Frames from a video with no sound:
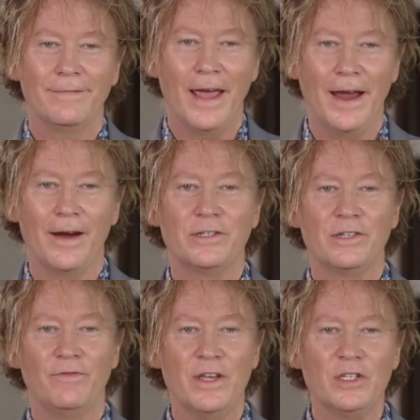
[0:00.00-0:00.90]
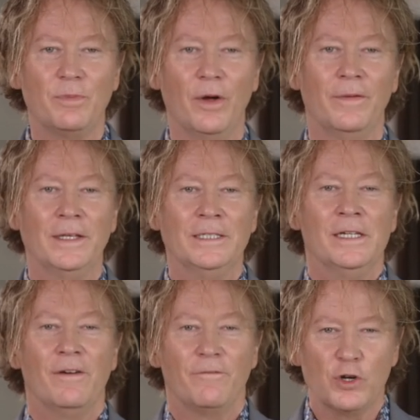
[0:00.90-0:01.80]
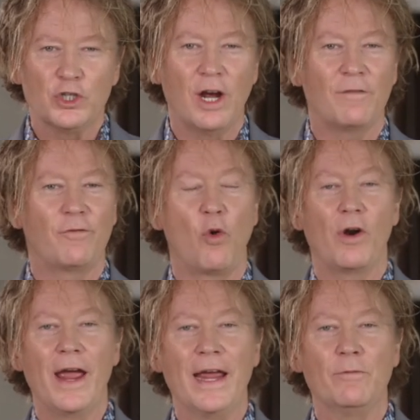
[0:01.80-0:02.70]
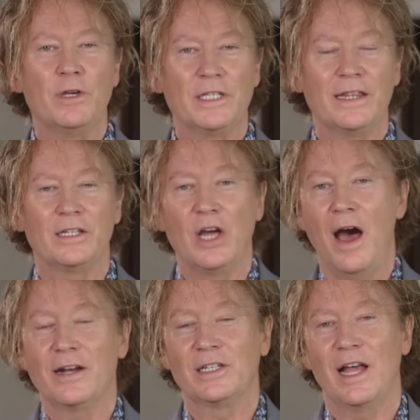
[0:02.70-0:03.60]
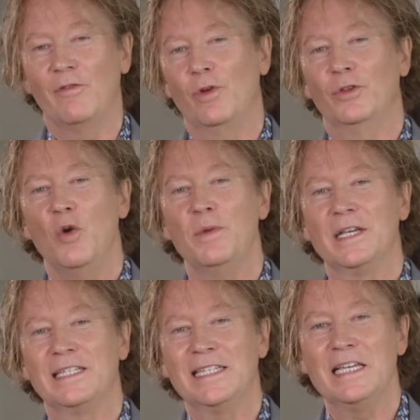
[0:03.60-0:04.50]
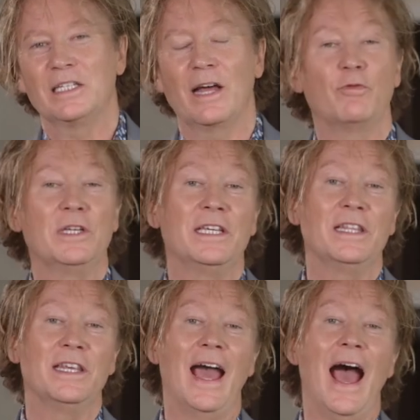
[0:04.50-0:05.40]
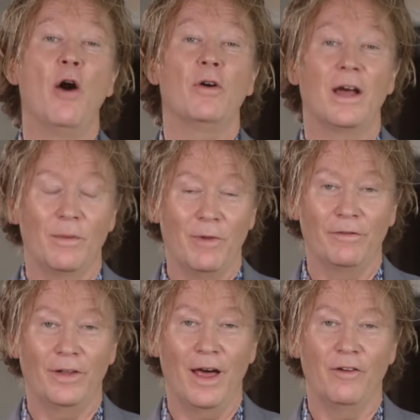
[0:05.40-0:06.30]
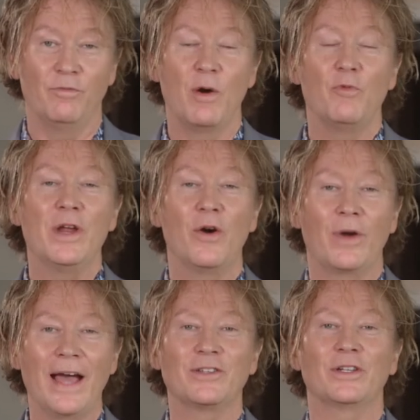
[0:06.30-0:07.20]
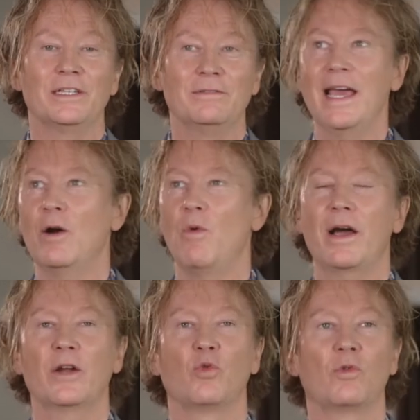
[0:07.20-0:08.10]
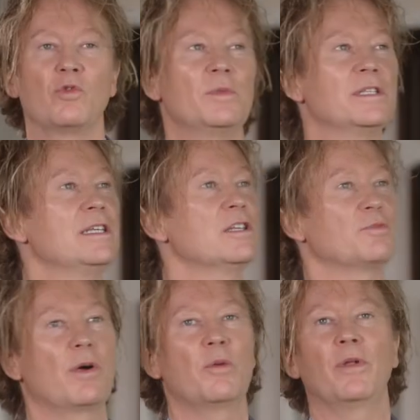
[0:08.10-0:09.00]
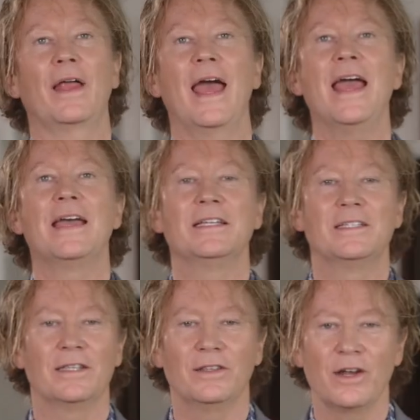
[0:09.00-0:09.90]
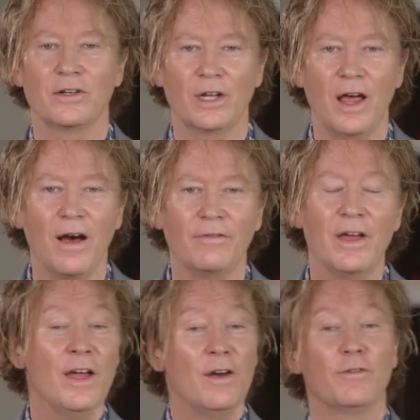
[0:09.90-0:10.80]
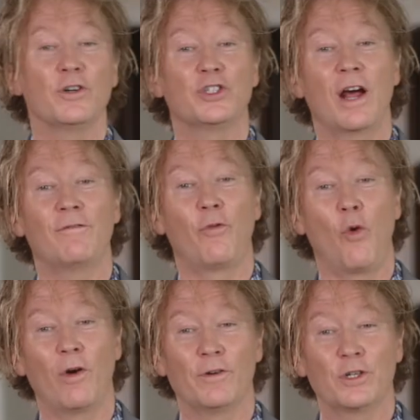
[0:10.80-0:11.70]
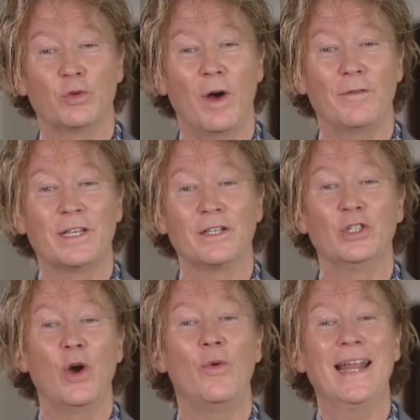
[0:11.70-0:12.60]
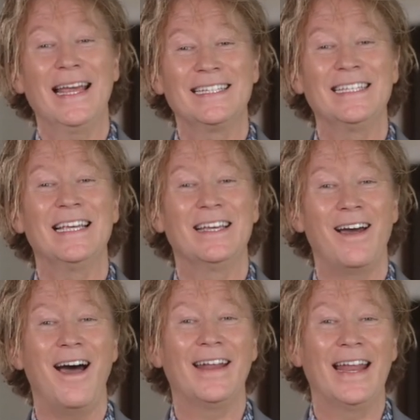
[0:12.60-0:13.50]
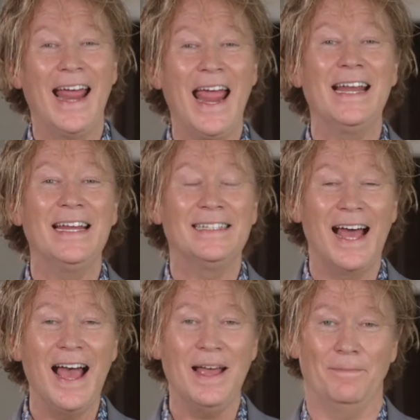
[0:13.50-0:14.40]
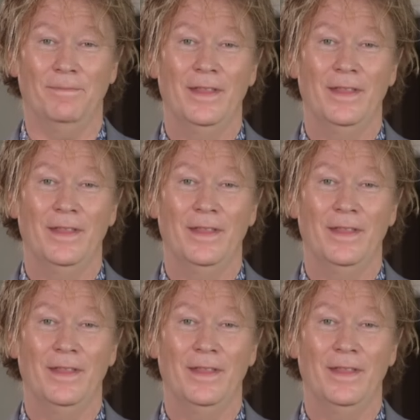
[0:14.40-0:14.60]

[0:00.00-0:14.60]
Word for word: Air is invisible. 1 John 4 8, we said God is love. Well, nobody sees love. We see the outcome of love, but we don't actually, you can't walk into a room and see this purple haze. There's love. 1 John 4 verse 12 says, No one has seen God at any time.